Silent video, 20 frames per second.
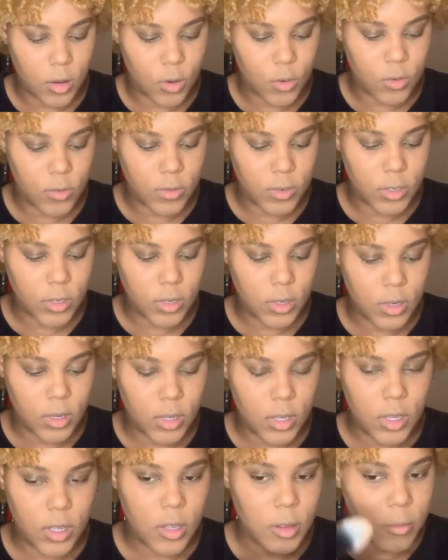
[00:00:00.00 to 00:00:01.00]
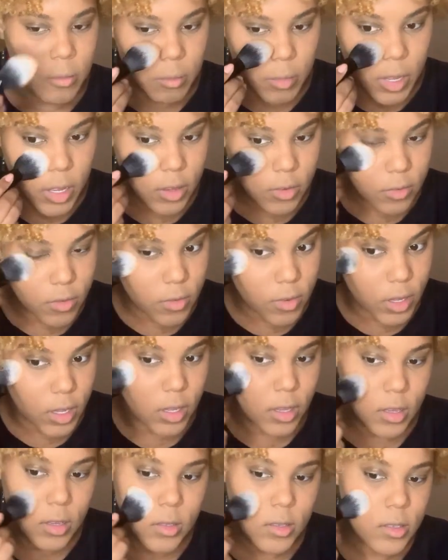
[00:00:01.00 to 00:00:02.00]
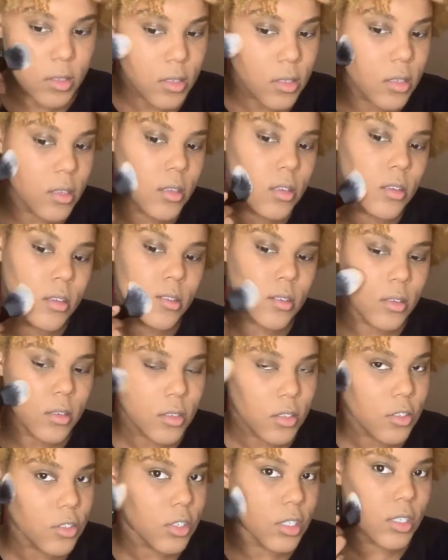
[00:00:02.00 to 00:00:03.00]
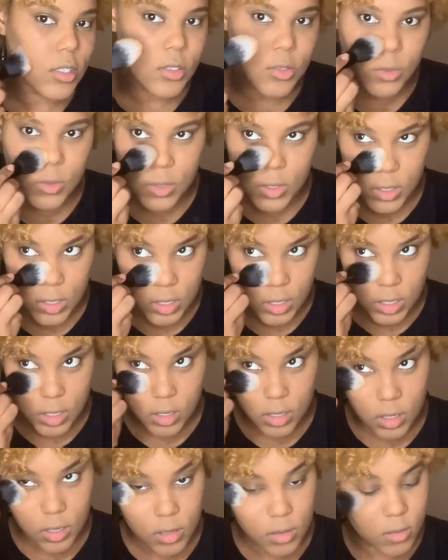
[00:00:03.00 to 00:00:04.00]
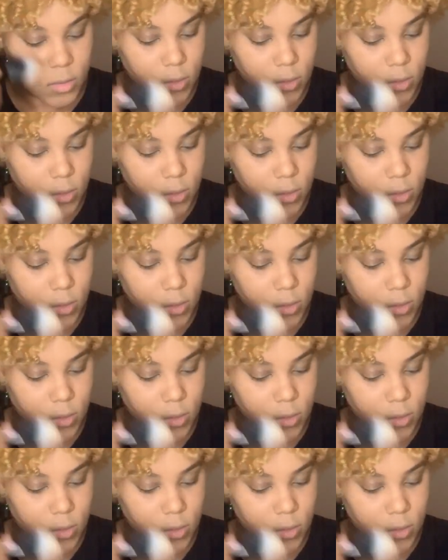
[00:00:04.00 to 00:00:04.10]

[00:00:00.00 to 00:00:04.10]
over my face just to set it.